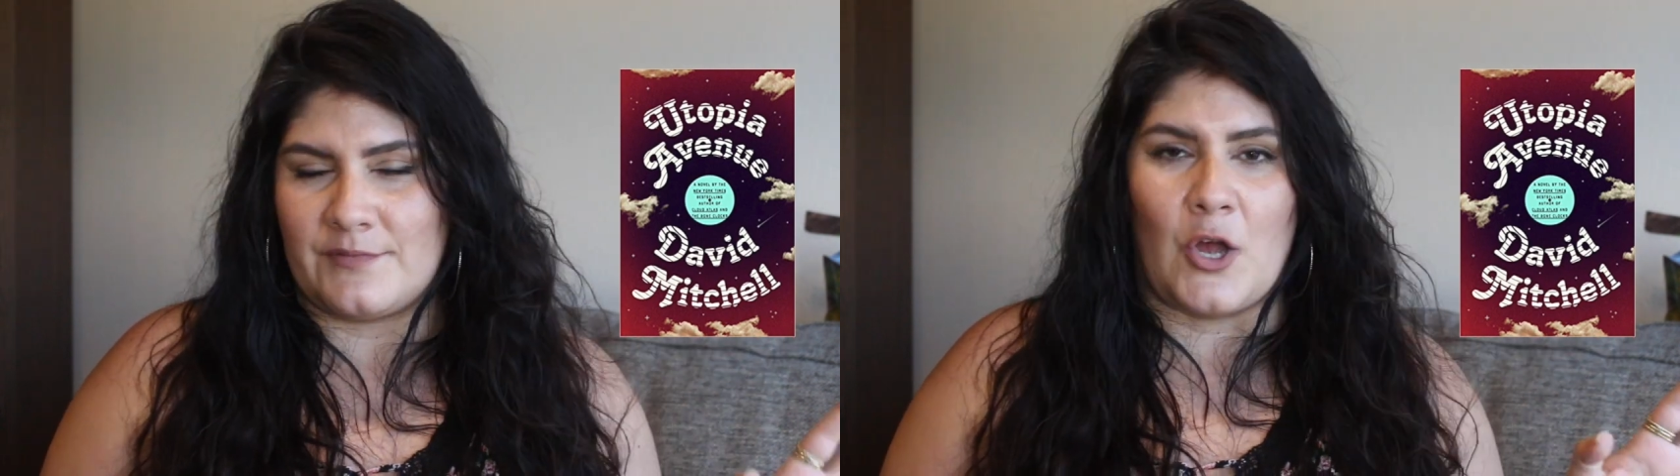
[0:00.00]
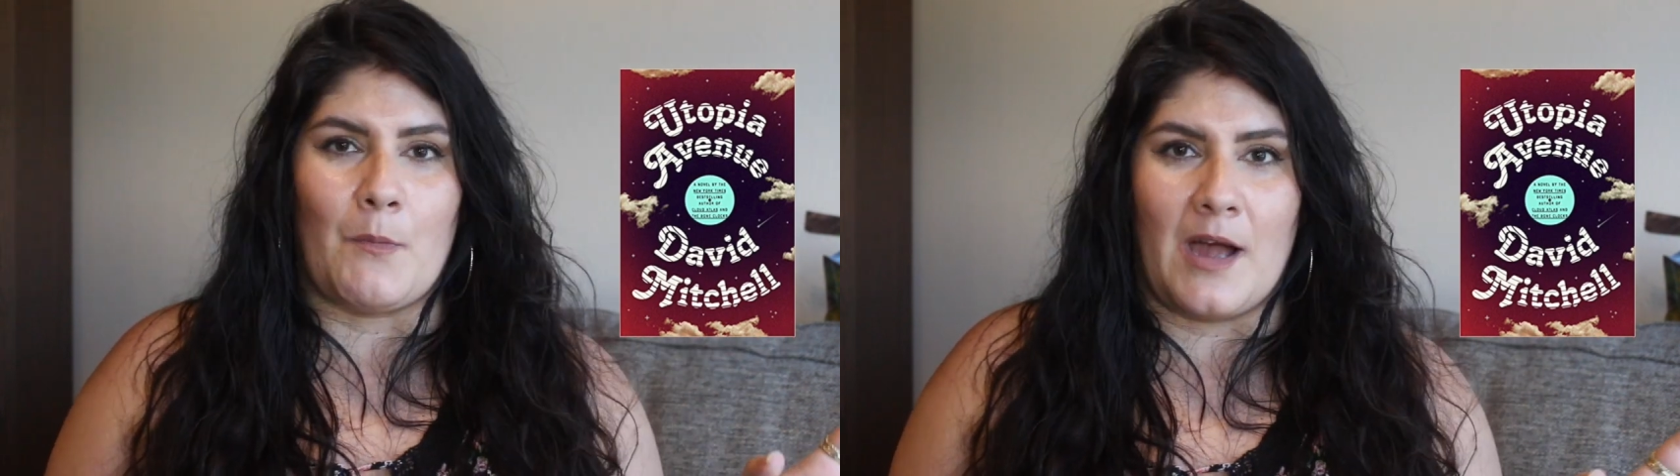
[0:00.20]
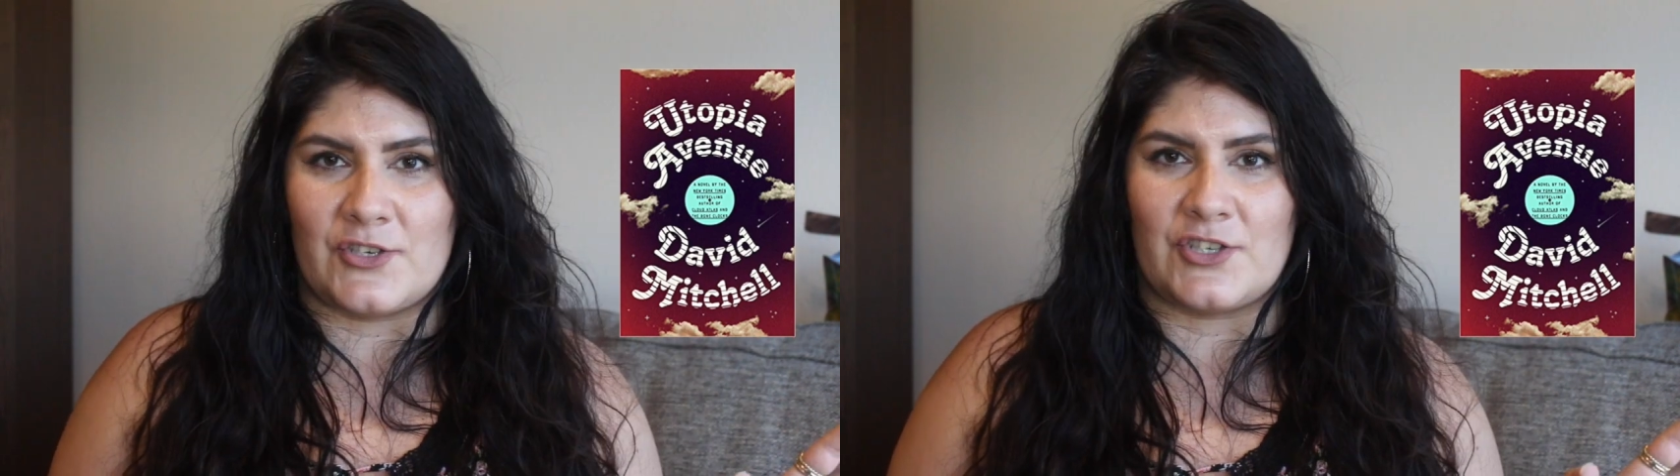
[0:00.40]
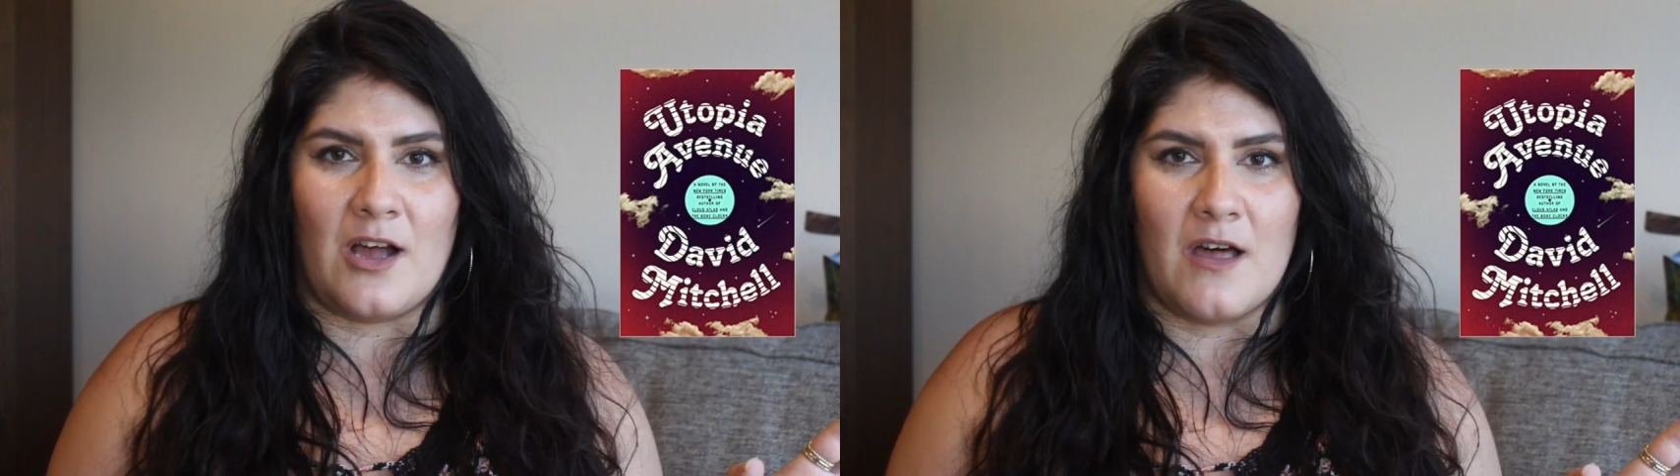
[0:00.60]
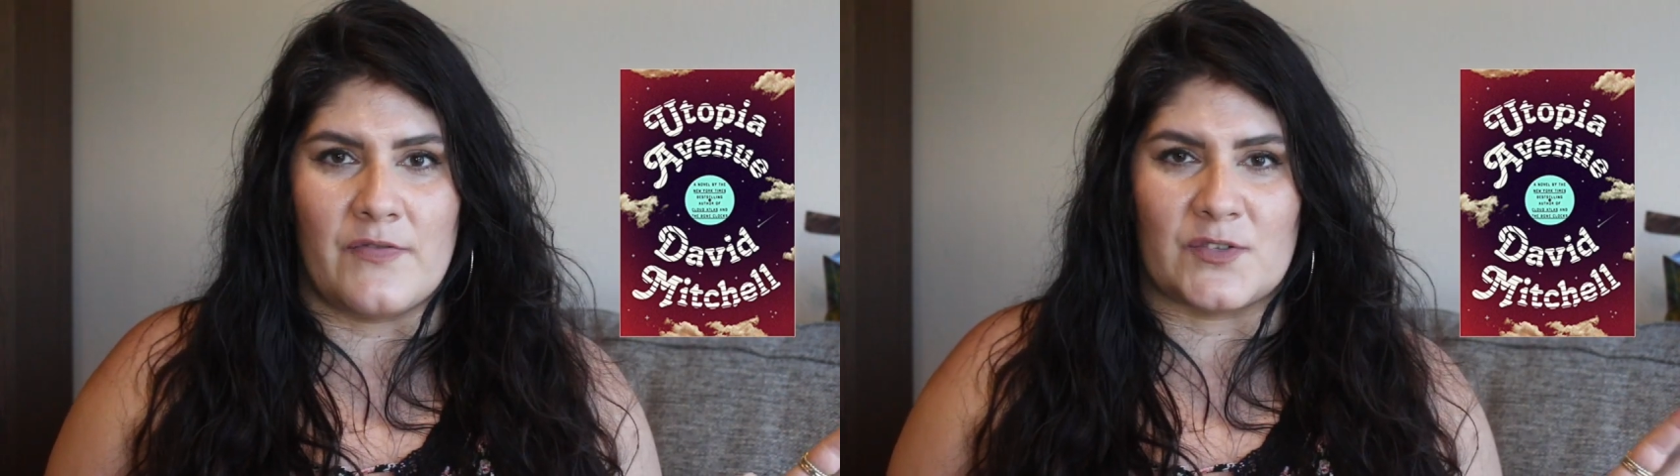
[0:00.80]
so much
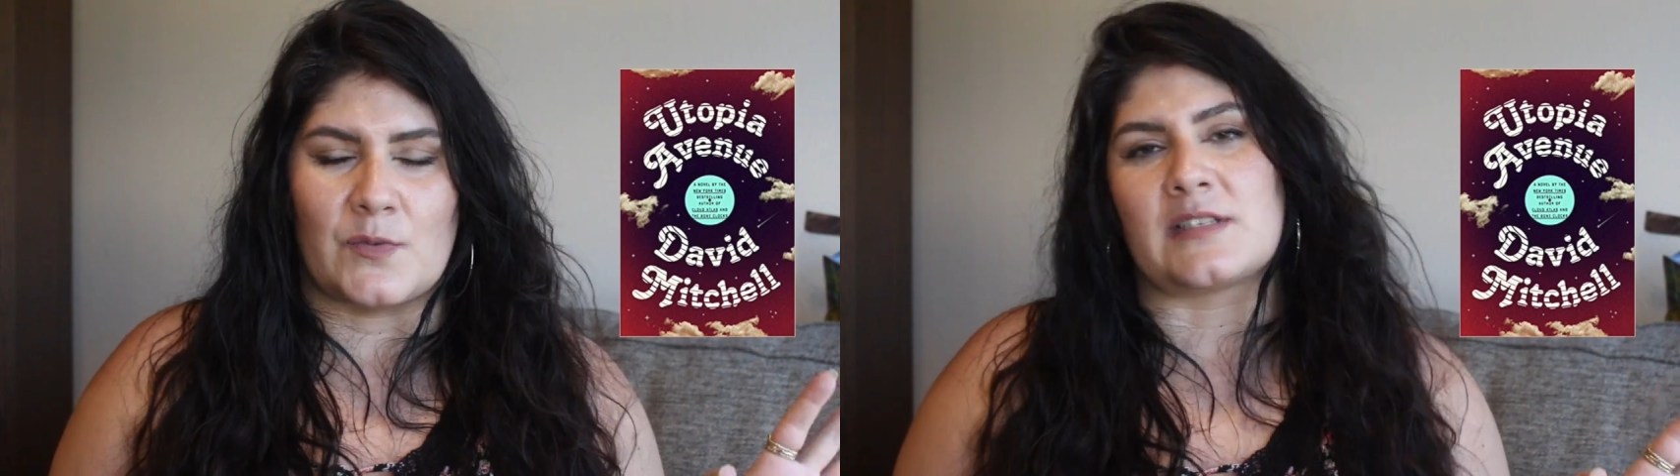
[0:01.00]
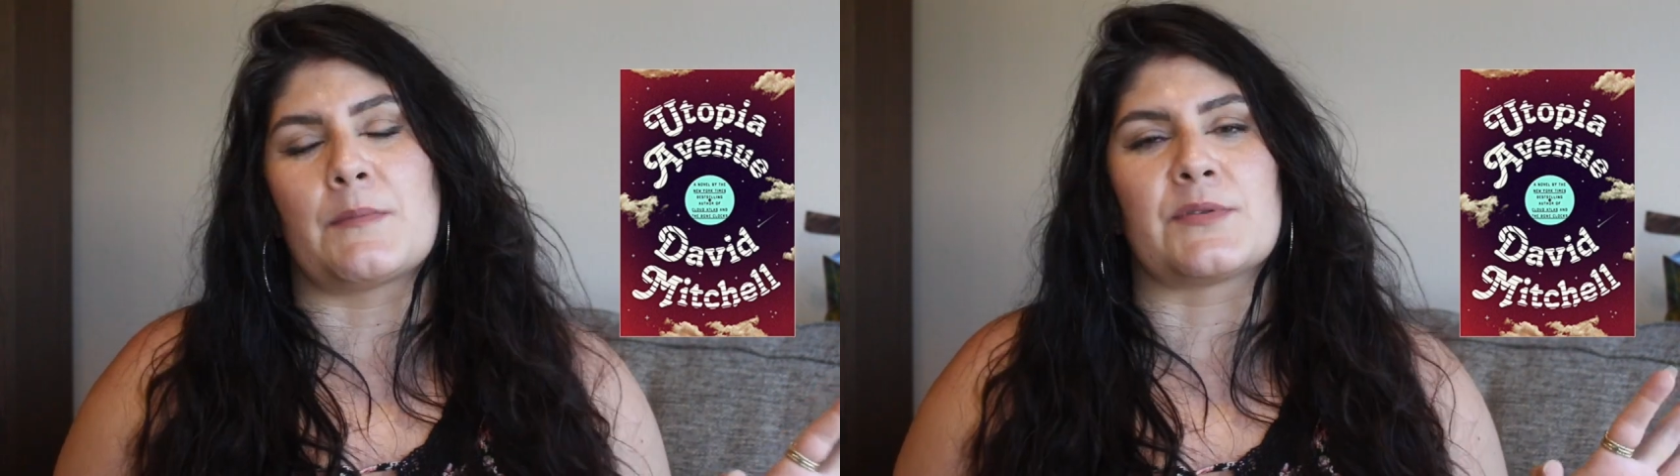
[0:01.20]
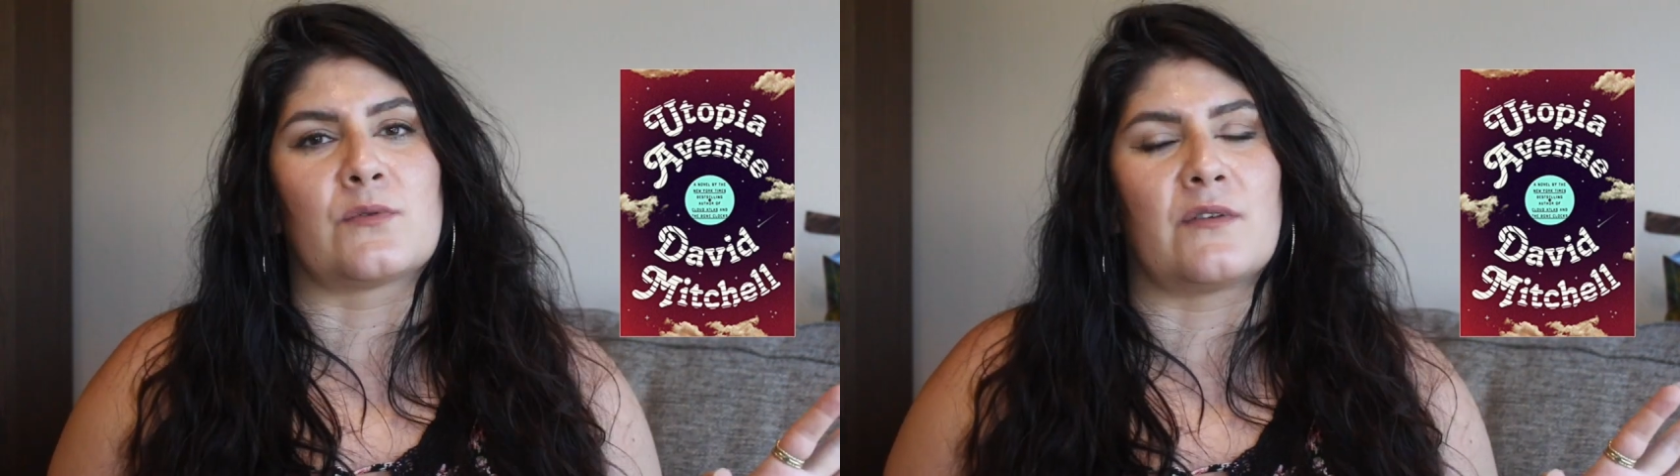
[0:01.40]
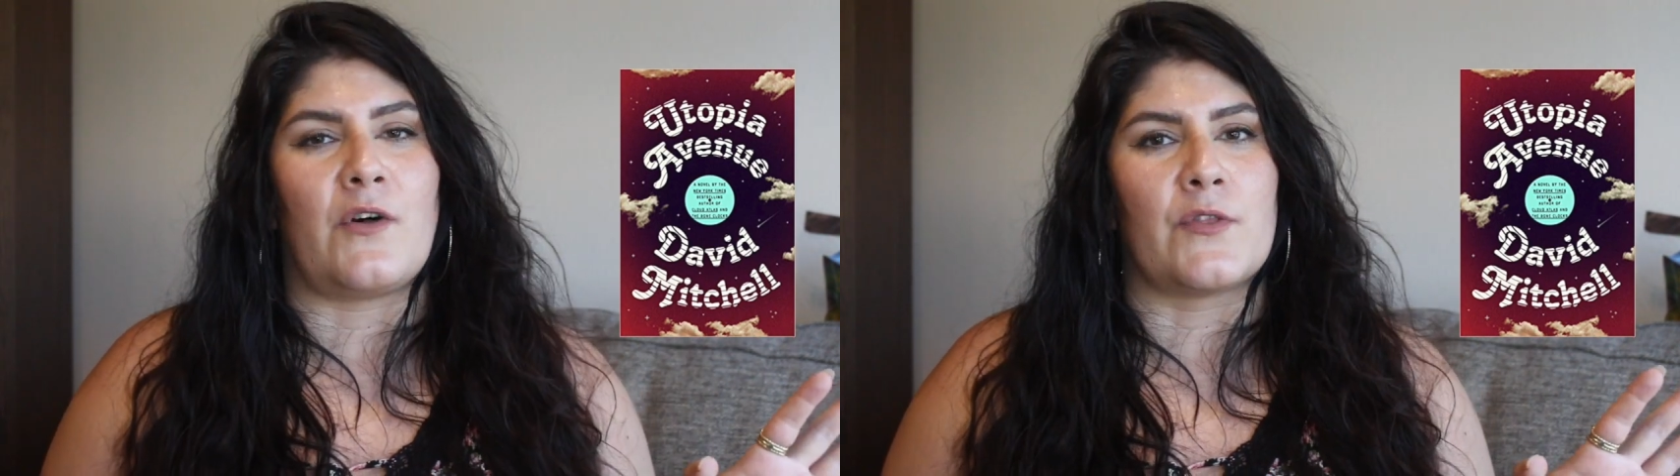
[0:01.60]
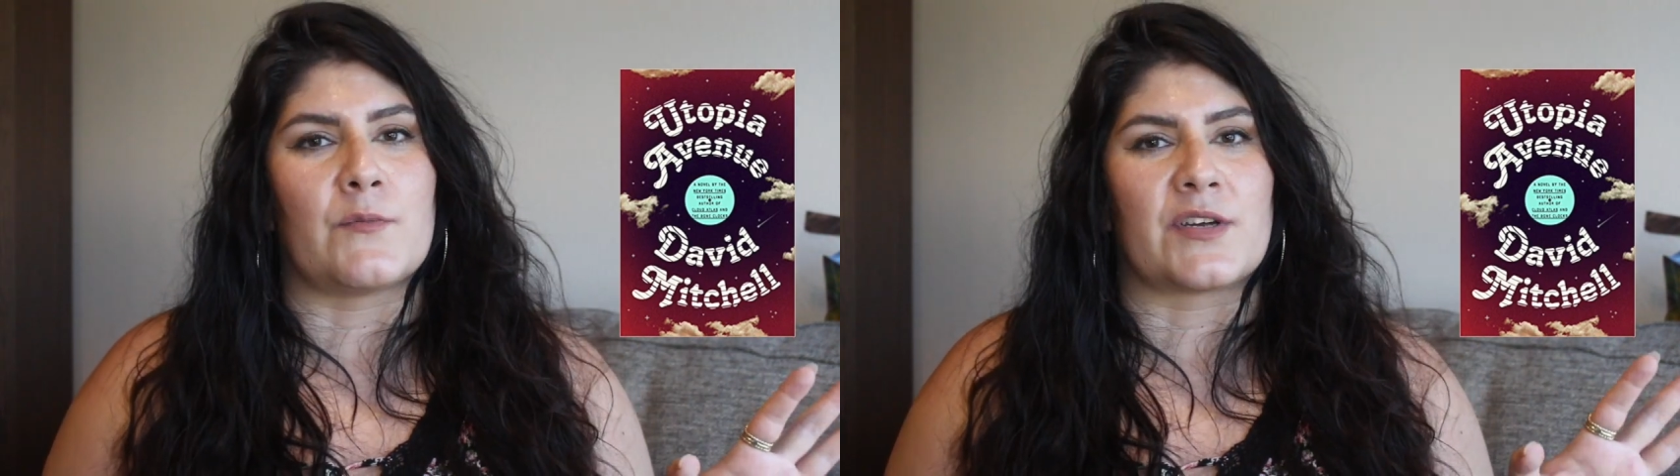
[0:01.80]
on this week's episode of
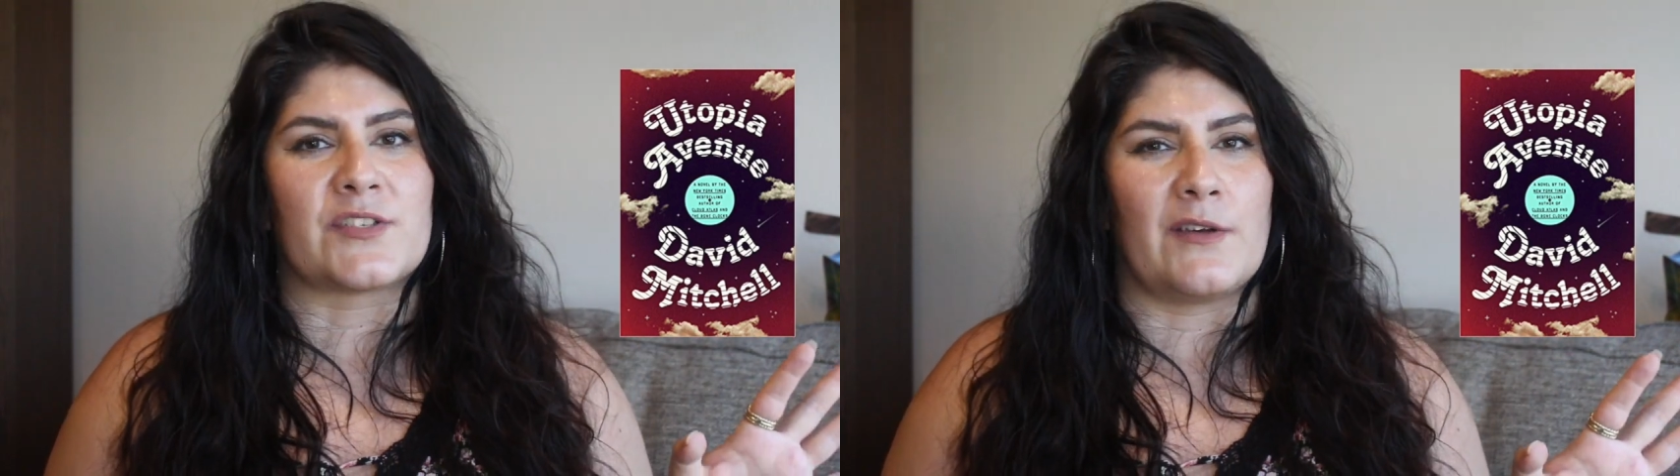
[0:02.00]
All the Books,